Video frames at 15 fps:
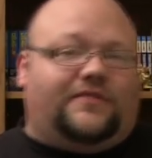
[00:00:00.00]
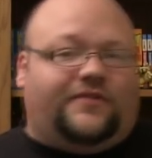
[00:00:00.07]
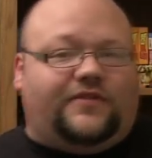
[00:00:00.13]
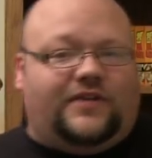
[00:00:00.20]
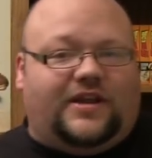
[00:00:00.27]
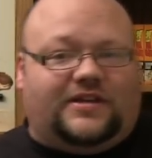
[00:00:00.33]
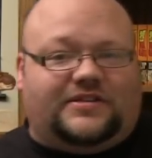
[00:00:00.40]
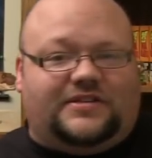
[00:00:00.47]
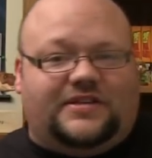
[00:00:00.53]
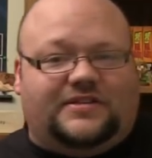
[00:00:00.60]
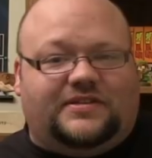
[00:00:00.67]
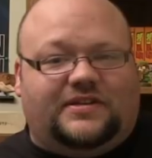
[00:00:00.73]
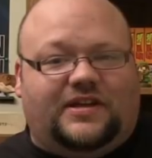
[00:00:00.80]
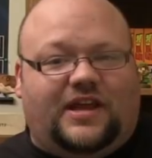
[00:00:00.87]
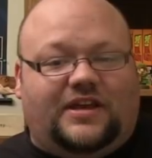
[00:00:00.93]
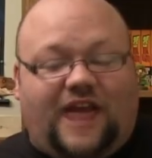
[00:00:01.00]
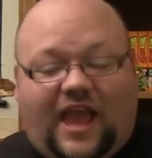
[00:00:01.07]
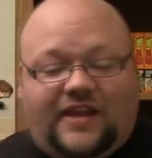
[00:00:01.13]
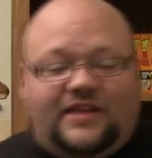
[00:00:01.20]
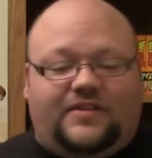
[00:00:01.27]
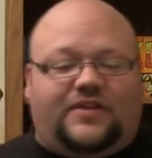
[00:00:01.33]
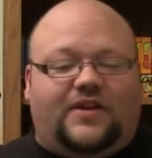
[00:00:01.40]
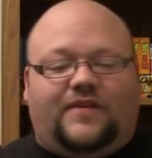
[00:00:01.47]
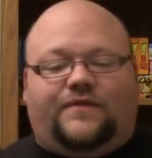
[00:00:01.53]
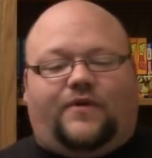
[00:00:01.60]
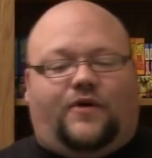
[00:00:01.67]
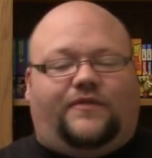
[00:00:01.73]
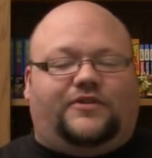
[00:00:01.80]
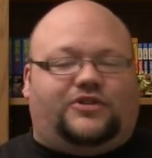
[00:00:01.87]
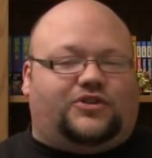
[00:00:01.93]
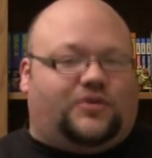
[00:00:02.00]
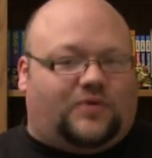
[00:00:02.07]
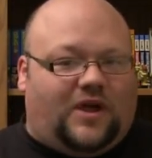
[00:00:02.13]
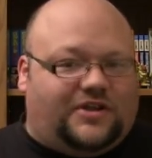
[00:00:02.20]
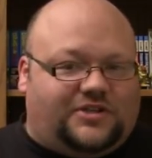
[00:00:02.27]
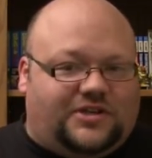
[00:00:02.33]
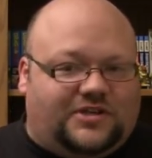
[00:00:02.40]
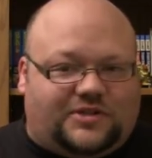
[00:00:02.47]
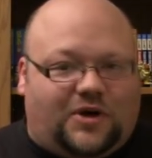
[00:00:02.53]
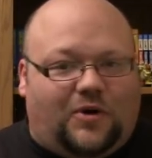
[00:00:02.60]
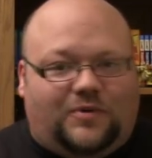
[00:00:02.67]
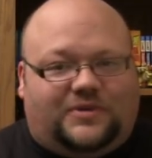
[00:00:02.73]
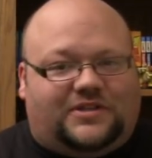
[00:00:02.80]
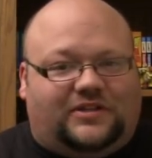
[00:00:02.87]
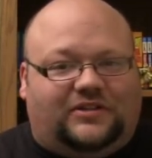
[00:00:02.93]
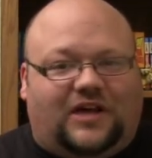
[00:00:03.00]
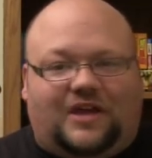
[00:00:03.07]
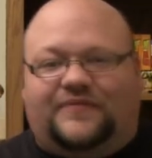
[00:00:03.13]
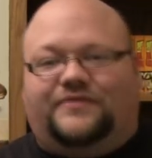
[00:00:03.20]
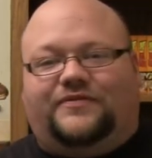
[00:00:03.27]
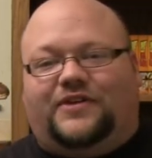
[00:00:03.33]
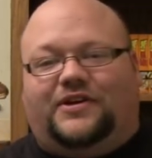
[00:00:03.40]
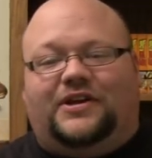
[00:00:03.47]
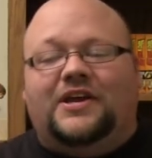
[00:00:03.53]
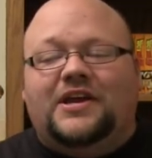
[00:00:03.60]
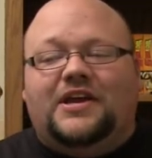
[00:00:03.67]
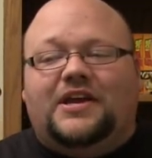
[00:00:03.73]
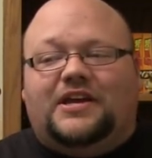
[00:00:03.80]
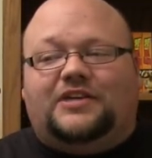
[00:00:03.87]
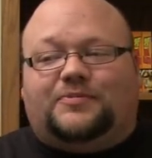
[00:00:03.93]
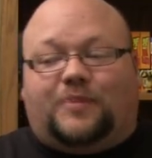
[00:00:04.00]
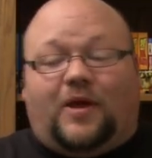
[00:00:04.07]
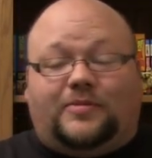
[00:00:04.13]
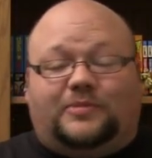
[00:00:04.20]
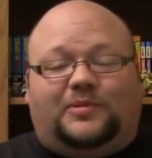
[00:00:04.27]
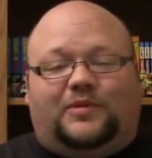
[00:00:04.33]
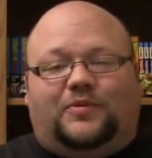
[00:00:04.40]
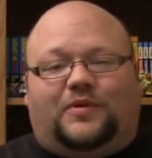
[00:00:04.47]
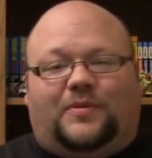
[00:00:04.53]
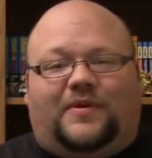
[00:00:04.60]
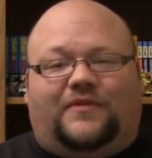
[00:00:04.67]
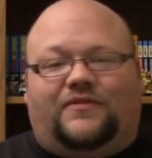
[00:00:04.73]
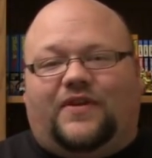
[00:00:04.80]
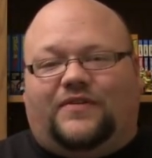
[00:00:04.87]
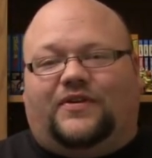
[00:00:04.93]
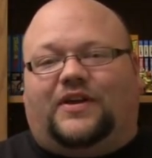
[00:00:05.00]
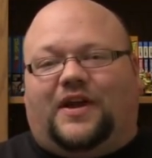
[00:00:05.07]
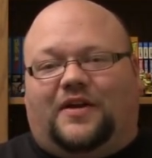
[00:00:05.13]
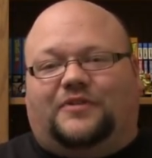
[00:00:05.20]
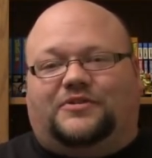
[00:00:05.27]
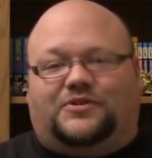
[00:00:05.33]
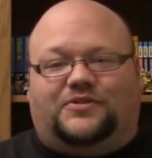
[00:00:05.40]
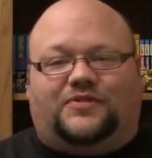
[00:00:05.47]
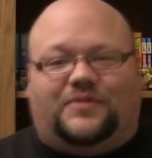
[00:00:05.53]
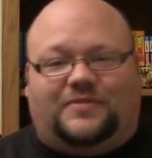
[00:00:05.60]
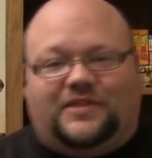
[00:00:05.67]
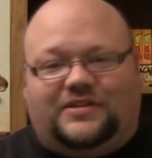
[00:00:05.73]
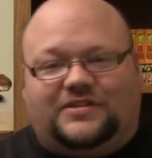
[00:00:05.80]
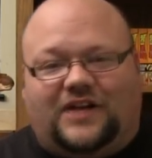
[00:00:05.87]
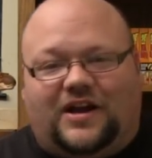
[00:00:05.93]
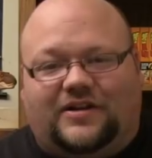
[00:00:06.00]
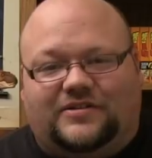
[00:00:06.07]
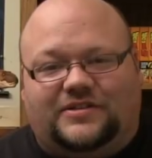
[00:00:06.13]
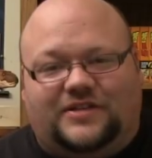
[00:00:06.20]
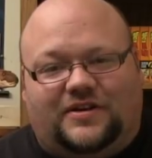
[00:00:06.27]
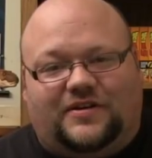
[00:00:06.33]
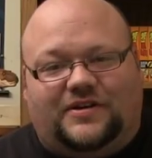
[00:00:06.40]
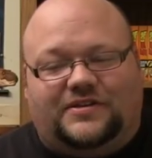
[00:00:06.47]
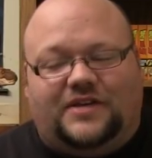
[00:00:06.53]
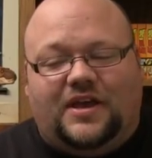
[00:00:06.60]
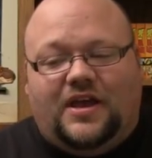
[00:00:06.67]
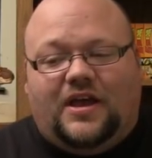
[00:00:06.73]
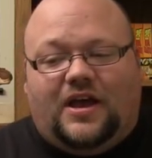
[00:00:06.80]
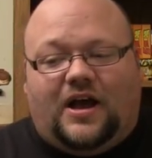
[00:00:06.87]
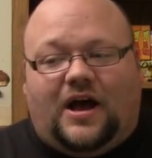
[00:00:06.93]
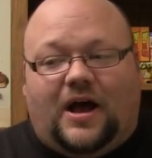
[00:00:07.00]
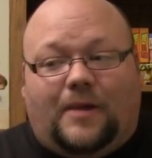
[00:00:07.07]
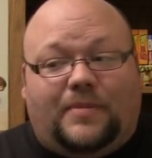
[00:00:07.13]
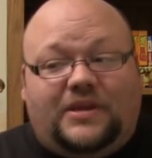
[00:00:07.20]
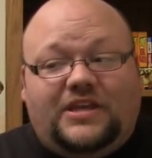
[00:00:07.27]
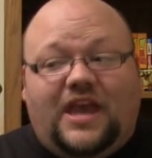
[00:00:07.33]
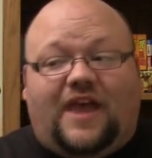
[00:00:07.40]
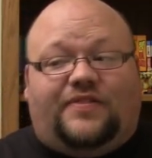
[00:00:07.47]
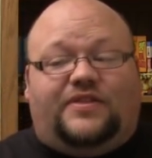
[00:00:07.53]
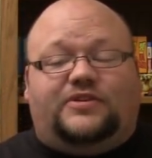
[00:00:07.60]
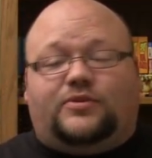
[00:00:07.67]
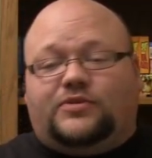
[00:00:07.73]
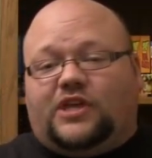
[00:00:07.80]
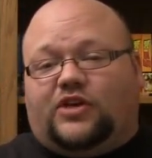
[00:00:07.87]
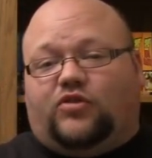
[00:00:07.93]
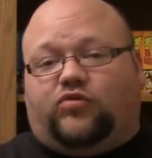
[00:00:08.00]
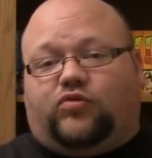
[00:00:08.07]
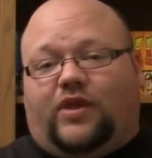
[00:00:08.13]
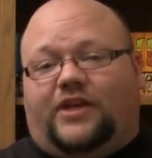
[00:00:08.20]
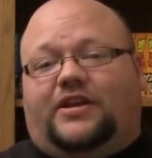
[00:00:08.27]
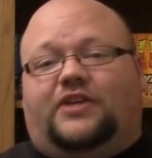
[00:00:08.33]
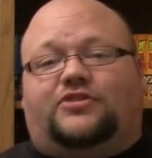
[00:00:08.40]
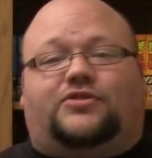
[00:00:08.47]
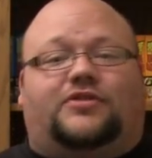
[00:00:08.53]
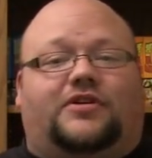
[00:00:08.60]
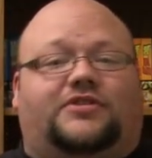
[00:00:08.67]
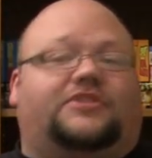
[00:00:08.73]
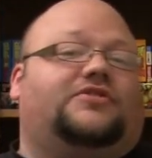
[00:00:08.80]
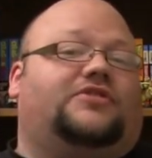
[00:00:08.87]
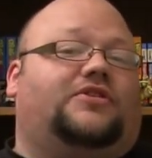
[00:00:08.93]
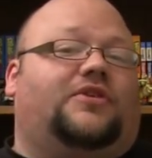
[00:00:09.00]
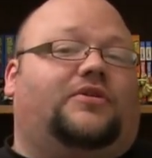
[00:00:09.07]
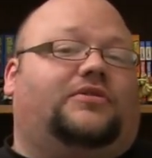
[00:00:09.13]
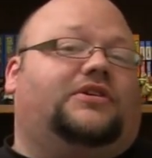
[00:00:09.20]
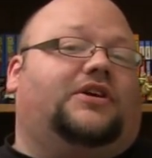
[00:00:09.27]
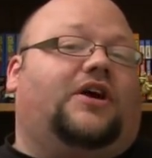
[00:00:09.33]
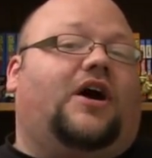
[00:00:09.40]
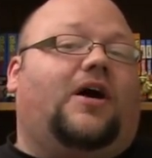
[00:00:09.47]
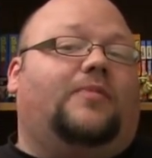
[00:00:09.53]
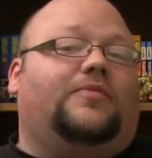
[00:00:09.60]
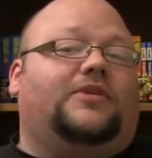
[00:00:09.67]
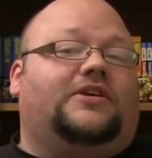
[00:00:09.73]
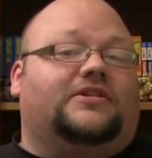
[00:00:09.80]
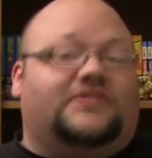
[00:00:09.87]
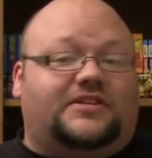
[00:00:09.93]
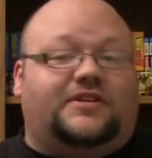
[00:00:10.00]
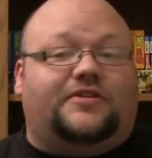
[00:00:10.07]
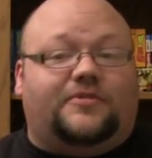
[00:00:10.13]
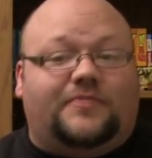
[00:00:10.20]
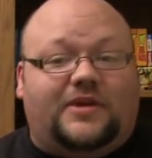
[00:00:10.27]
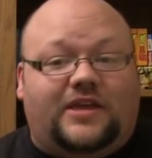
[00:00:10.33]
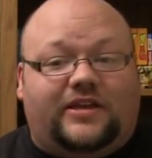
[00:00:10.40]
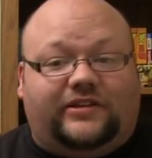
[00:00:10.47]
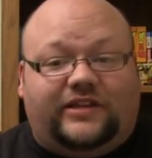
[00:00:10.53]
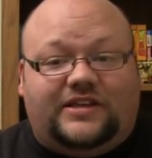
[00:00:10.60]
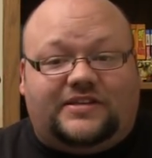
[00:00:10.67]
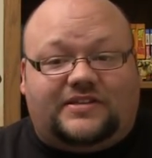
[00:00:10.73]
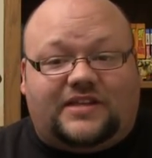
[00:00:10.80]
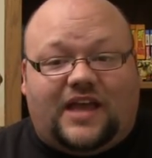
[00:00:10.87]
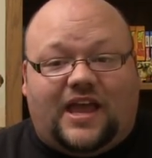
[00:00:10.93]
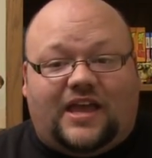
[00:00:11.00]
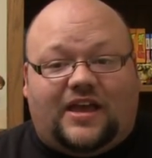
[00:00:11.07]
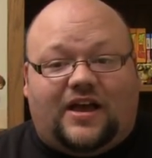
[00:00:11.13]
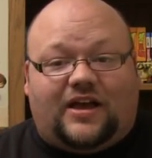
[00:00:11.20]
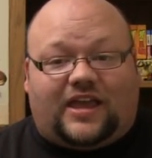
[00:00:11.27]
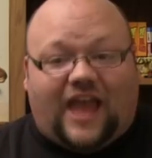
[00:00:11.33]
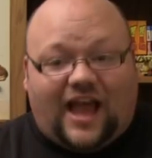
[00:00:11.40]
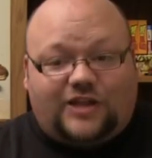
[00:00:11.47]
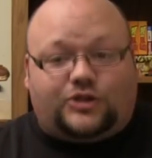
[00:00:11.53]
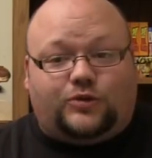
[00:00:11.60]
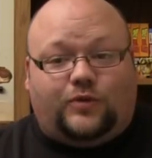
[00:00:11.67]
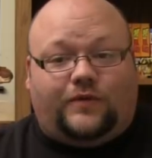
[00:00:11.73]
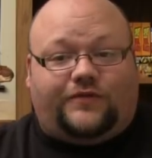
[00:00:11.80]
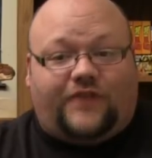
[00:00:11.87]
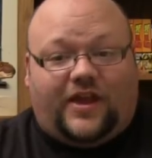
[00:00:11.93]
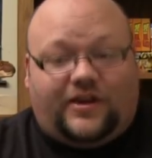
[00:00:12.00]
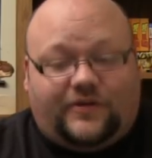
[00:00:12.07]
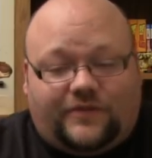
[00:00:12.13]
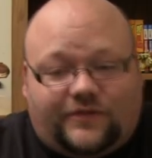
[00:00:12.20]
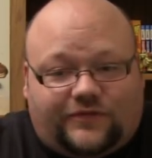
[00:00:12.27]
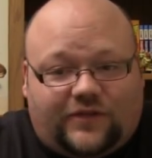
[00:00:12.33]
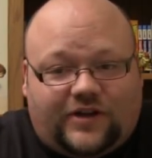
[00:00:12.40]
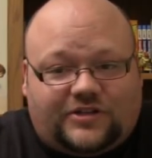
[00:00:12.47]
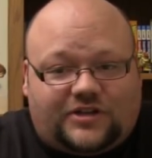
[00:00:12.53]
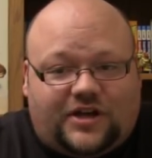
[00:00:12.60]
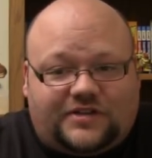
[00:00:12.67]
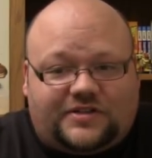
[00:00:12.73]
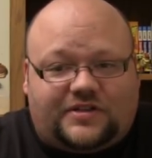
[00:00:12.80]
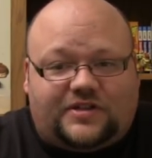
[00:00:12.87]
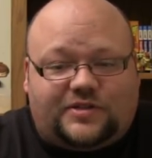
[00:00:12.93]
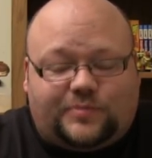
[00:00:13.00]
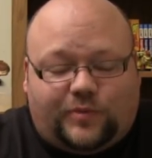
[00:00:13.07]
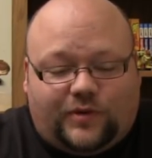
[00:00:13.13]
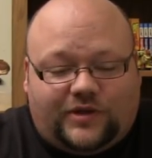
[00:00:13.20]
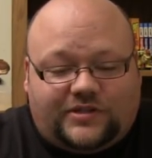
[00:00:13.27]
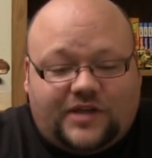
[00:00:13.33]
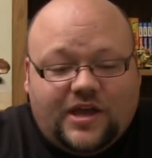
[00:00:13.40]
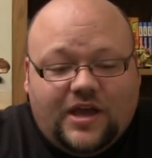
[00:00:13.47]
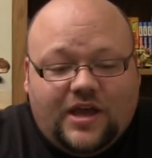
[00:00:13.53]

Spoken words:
for the next season. And anything involving Shiraishi is always a lot of fun. He's probably one of my favorite characters from the entire series. But yeah, this was a great introduction to Golden Kamuy. Consider me at least a casual fan of the franchise at this point,